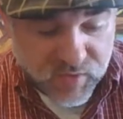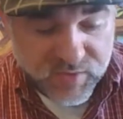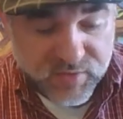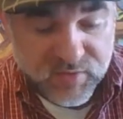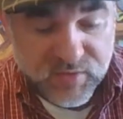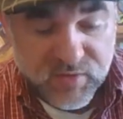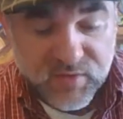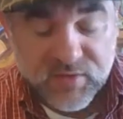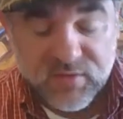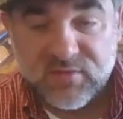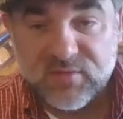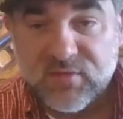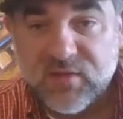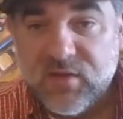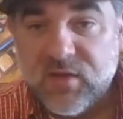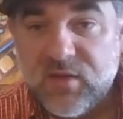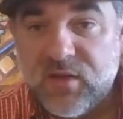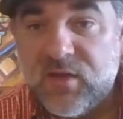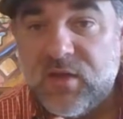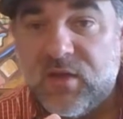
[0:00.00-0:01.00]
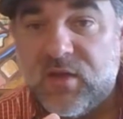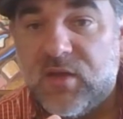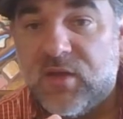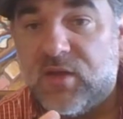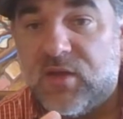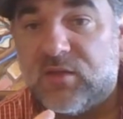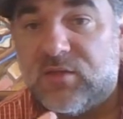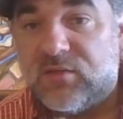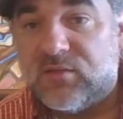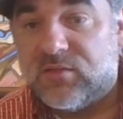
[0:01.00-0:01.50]
these
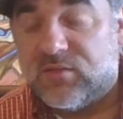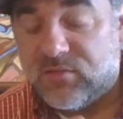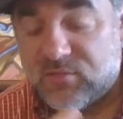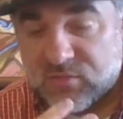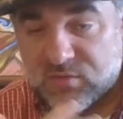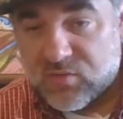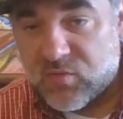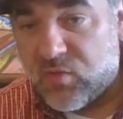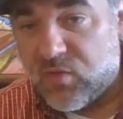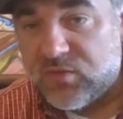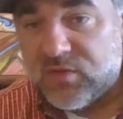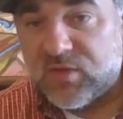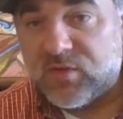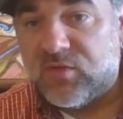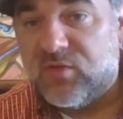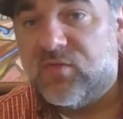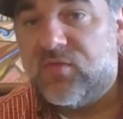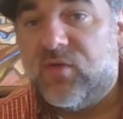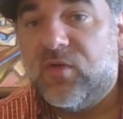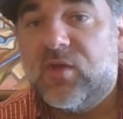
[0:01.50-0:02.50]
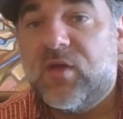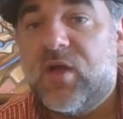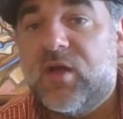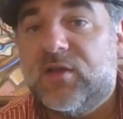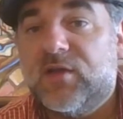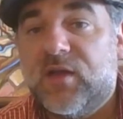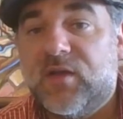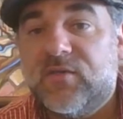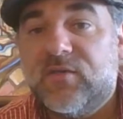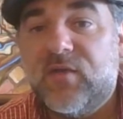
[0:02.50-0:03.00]
schools that do full
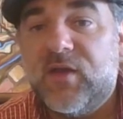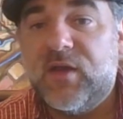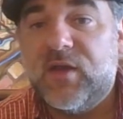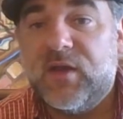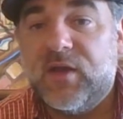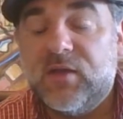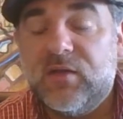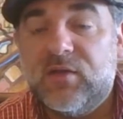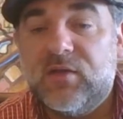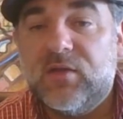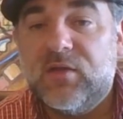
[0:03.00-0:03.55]
contact fighting